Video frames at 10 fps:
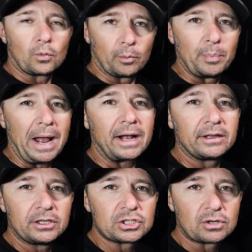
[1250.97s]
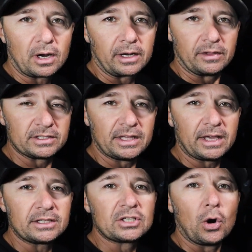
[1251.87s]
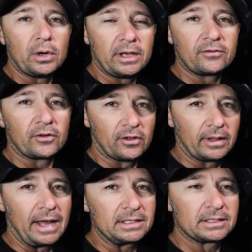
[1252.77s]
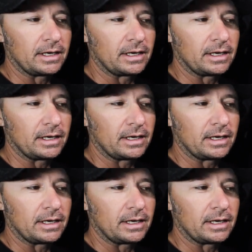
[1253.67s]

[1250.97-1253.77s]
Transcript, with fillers: We're back in the truck and this thing is going in for the last